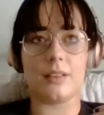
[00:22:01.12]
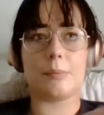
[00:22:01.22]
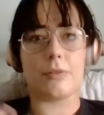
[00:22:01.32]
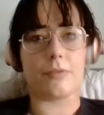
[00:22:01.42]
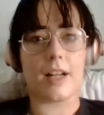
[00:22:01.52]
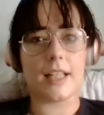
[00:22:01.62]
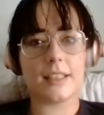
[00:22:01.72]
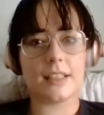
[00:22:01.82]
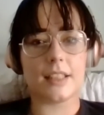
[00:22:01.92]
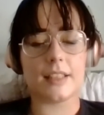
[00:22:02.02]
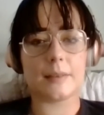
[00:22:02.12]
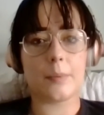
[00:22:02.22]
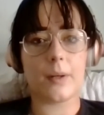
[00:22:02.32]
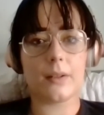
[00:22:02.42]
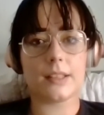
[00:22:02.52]
provide as a
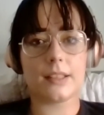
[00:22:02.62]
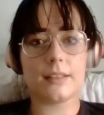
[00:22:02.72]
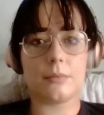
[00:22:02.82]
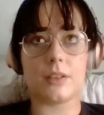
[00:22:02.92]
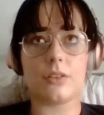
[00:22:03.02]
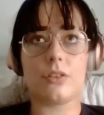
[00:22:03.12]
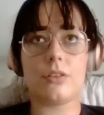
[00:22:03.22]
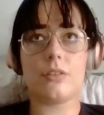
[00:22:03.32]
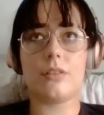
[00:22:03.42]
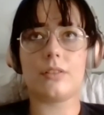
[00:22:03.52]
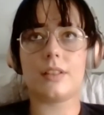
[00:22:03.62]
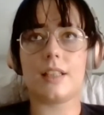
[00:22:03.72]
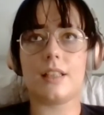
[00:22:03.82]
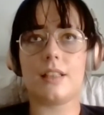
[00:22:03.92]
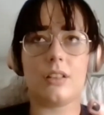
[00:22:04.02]
partner, which, not that
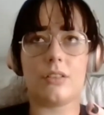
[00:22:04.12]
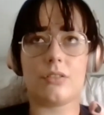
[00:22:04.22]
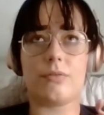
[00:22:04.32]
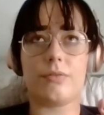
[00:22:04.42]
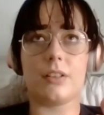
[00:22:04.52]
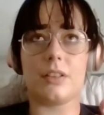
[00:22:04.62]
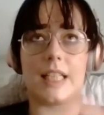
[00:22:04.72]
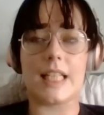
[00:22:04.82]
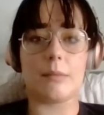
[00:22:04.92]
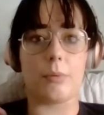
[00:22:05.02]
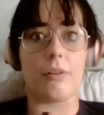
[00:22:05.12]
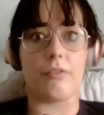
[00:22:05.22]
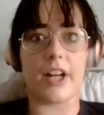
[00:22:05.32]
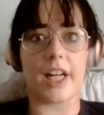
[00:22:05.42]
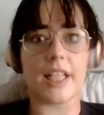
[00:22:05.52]
you should feel you need to
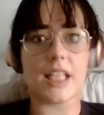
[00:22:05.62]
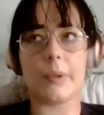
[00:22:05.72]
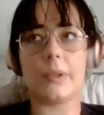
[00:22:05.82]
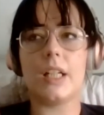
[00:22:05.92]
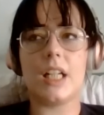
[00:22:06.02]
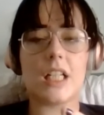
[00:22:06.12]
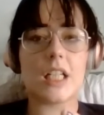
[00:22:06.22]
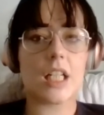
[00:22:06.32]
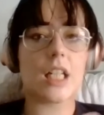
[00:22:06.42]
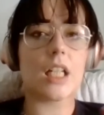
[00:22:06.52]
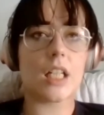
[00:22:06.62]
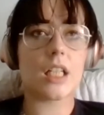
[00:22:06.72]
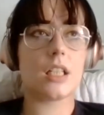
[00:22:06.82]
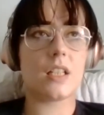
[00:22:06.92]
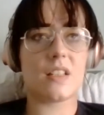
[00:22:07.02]
provide, but to
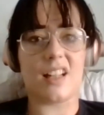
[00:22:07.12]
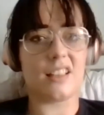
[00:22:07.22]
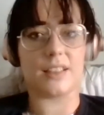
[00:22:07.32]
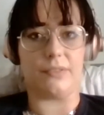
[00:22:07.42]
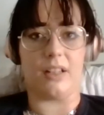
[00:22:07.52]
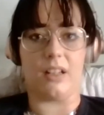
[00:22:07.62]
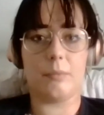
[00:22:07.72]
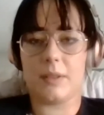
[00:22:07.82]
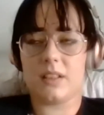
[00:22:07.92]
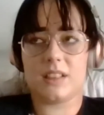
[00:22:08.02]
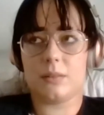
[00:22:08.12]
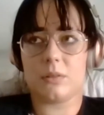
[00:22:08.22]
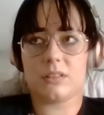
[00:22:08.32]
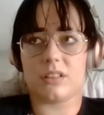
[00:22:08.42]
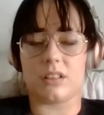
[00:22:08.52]
satisfy because you
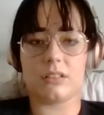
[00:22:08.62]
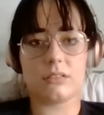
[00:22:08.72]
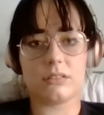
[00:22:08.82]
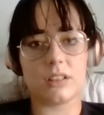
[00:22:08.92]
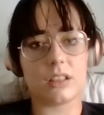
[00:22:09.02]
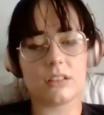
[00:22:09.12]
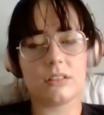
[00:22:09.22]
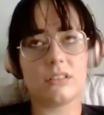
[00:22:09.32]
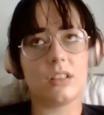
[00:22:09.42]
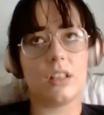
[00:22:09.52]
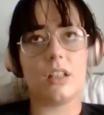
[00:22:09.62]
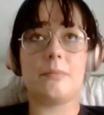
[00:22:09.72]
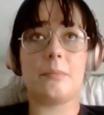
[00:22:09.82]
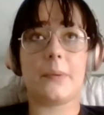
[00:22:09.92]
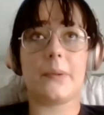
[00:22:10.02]
want to,
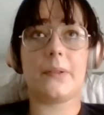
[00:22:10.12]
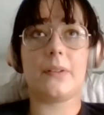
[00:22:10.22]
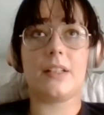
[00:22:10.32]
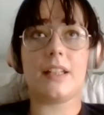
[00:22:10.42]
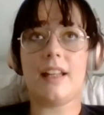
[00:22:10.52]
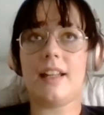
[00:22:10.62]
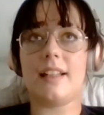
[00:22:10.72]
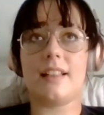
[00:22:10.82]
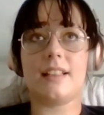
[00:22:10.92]
But yeah,